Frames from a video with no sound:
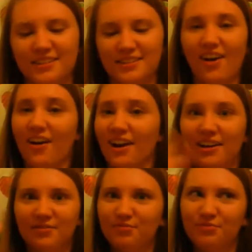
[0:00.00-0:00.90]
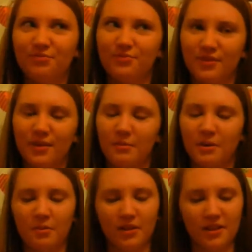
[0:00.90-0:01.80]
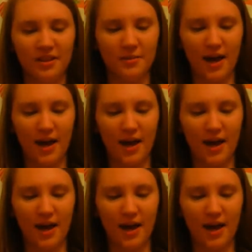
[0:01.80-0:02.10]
Sorry, people in the